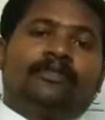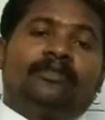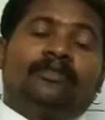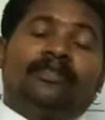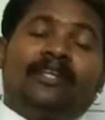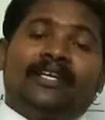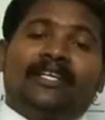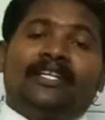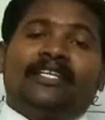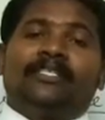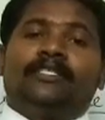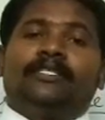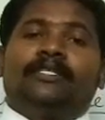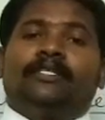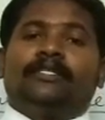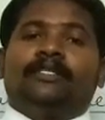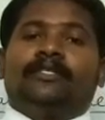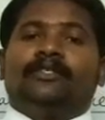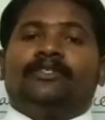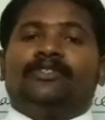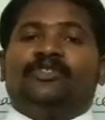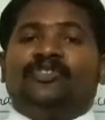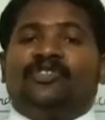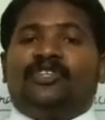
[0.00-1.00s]
That is
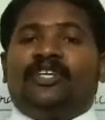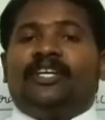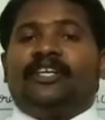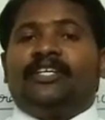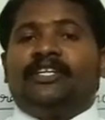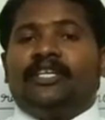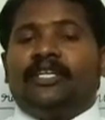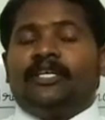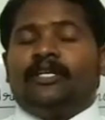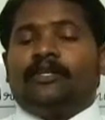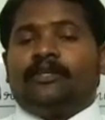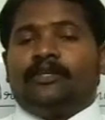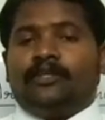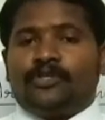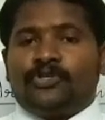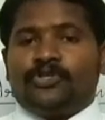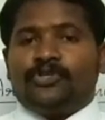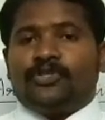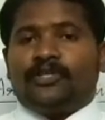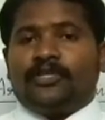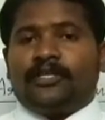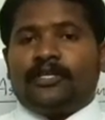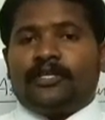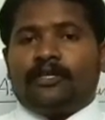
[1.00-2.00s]
genetic
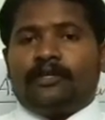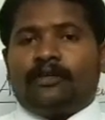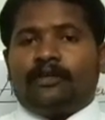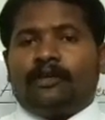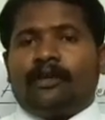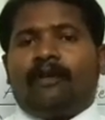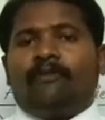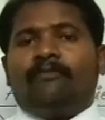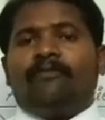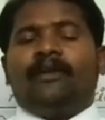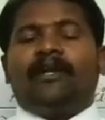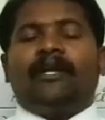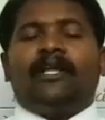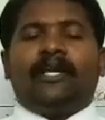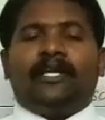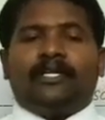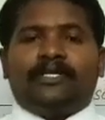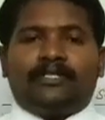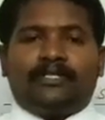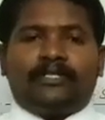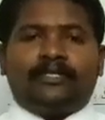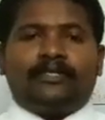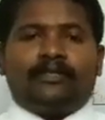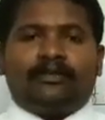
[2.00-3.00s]
engineering.
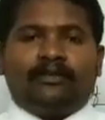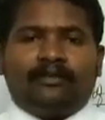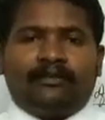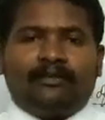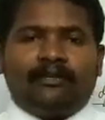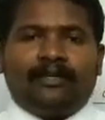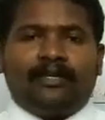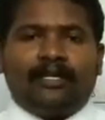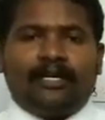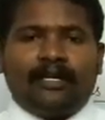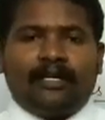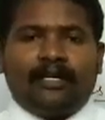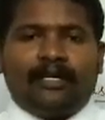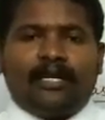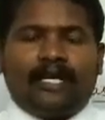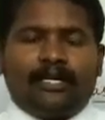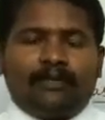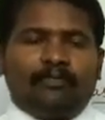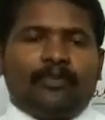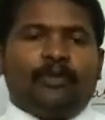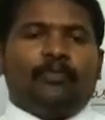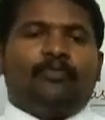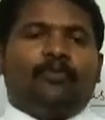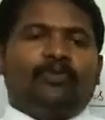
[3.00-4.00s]
Nowadays,
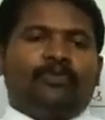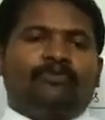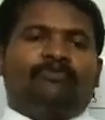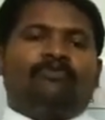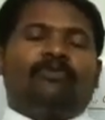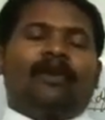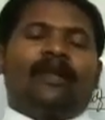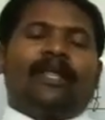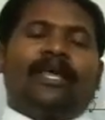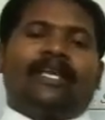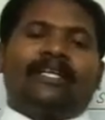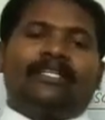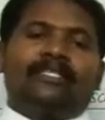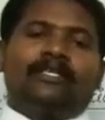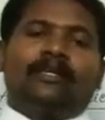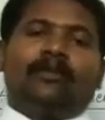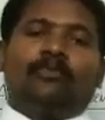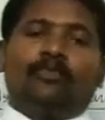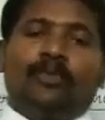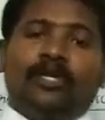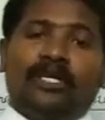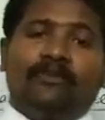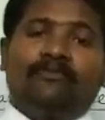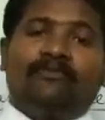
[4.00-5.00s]
let me put one
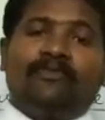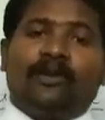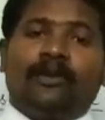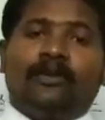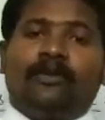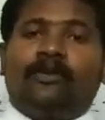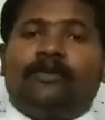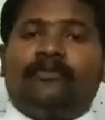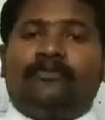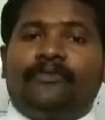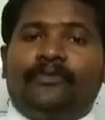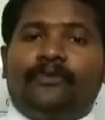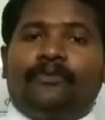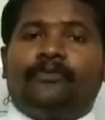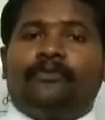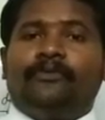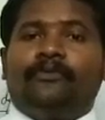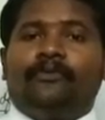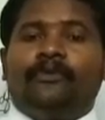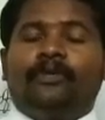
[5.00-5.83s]
example in front of you.